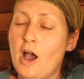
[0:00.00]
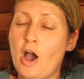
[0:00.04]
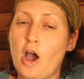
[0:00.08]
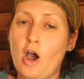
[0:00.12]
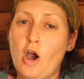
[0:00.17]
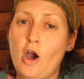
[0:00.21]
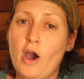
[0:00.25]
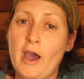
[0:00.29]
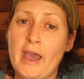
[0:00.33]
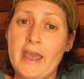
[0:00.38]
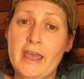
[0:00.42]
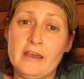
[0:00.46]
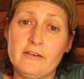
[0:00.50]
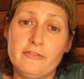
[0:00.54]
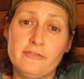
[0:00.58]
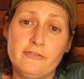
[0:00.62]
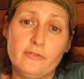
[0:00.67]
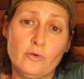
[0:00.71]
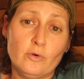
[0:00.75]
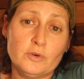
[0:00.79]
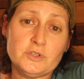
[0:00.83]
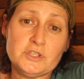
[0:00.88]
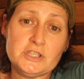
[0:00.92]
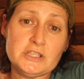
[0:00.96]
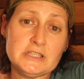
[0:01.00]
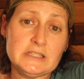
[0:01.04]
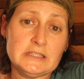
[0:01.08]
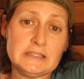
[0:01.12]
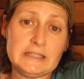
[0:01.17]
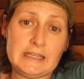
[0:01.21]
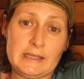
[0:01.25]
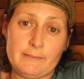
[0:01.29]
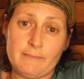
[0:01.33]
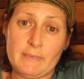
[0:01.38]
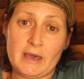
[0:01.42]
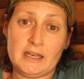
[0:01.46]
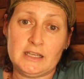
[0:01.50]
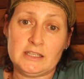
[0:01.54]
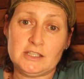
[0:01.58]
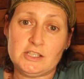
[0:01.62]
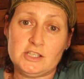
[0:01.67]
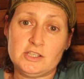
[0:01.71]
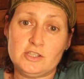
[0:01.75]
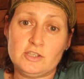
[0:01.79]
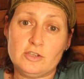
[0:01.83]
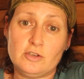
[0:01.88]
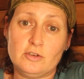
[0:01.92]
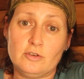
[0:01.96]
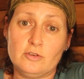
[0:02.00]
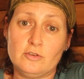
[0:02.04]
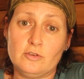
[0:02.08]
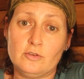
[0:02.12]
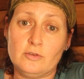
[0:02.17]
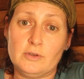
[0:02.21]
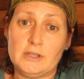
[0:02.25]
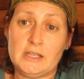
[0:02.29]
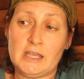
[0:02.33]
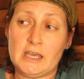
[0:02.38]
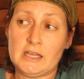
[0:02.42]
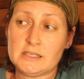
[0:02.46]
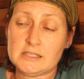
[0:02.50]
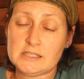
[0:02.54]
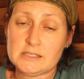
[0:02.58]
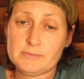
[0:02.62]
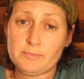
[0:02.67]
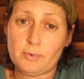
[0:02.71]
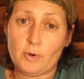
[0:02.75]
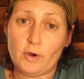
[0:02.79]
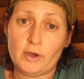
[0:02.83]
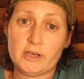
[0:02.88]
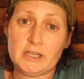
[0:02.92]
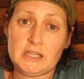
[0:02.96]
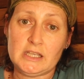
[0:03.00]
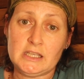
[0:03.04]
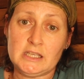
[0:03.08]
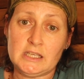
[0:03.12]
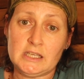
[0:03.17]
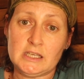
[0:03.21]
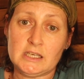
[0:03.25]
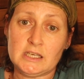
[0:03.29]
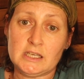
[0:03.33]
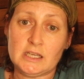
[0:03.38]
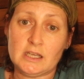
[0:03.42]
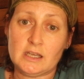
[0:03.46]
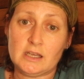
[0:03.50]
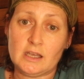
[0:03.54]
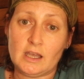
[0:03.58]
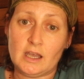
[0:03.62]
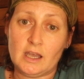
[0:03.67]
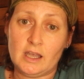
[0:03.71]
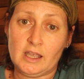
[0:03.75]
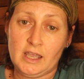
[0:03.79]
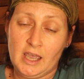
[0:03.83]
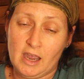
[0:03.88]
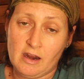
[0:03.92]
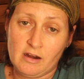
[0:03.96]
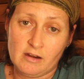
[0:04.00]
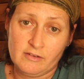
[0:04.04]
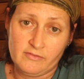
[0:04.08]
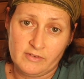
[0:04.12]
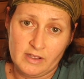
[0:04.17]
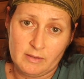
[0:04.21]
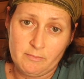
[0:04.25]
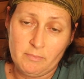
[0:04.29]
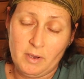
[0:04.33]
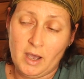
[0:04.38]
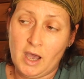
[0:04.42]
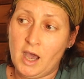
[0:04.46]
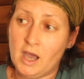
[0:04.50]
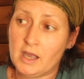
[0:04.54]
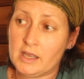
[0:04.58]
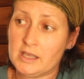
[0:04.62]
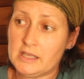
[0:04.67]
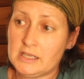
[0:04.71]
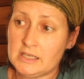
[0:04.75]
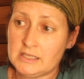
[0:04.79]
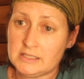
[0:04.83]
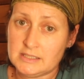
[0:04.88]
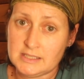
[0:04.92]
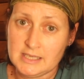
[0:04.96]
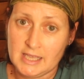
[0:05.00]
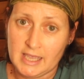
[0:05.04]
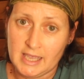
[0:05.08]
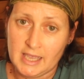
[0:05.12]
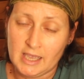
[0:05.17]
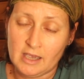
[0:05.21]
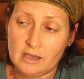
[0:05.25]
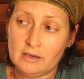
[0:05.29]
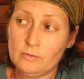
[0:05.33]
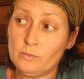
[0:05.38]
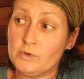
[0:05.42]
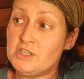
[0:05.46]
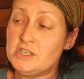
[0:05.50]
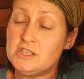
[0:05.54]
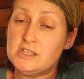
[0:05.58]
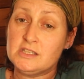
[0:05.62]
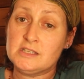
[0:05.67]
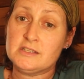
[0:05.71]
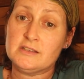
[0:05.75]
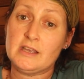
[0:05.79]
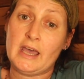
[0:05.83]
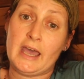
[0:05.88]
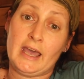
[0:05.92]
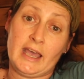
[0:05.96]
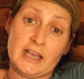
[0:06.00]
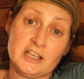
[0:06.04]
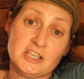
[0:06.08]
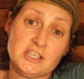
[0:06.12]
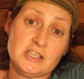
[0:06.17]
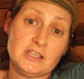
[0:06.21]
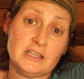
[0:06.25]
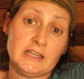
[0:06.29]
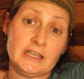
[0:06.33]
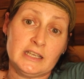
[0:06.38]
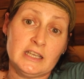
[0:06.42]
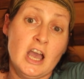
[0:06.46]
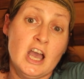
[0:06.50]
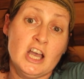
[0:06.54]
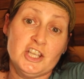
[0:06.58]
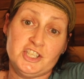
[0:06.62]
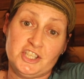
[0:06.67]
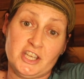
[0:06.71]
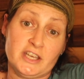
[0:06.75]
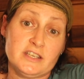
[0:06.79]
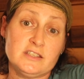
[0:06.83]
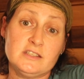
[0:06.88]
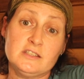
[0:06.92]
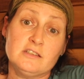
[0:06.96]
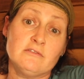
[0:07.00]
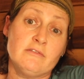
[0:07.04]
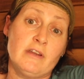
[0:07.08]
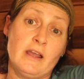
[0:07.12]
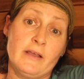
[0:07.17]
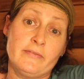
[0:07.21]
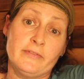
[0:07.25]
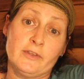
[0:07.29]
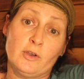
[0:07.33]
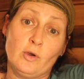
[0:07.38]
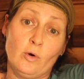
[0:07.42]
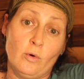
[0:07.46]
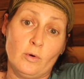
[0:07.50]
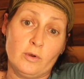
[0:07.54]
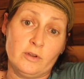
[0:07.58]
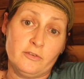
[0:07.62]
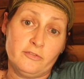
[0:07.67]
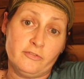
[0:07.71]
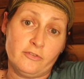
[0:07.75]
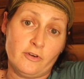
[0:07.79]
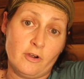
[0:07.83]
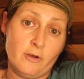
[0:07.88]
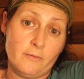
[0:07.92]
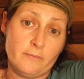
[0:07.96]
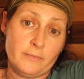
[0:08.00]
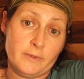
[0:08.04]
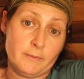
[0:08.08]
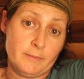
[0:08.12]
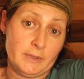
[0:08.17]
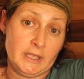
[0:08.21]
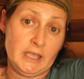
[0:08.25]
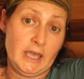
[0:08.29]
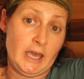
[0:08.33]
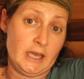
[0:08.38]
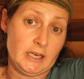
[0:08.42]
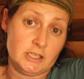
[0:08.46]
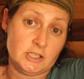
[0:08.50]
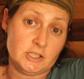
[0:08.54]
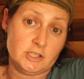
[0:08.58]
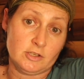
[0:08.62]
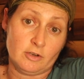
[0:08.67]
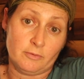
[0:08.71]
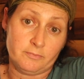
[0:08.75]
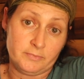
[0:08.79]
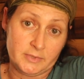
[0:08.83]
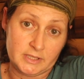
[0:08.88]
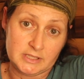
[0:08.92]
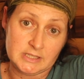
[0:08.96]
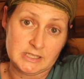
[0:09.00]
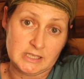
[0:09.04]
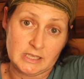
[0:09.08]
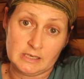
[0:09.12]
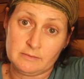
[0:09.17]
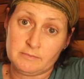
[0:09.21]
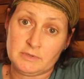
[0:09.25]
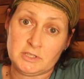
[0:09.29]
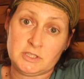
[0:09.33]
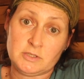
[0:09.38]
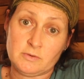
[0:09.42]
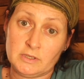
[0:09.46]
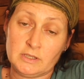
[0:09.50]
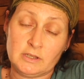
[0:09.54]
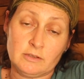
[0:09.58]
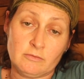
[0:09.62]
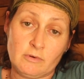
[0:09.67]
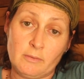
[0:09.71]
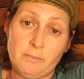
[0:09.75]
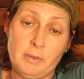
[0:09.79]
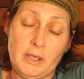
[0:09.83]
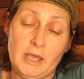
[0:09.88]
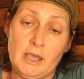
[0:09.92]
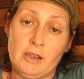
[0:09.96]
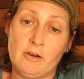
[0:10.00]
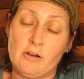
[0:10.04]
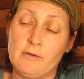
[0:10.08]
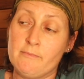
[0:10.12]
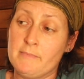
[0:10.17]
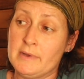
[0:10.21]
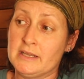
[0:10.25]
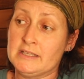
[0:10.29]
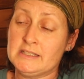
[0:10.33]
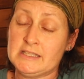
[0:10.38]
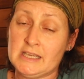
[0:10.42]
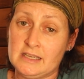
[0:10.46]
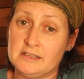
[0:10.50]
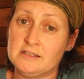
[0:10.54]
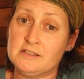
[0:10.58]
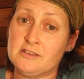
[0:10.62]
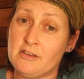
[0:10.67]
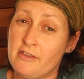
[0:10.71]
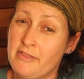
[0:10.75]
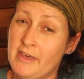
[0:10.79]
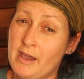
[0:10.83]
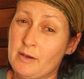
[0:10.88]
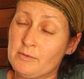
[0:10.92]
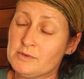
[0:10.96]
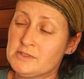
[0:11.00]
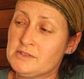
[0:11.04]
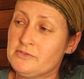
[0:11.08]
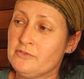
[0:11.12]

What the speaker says: I have fortunately managed to get a spot in a caravan park in town, which is actually just around the corner from the mechanic shop that's going to be doing the repair on Monday. So that was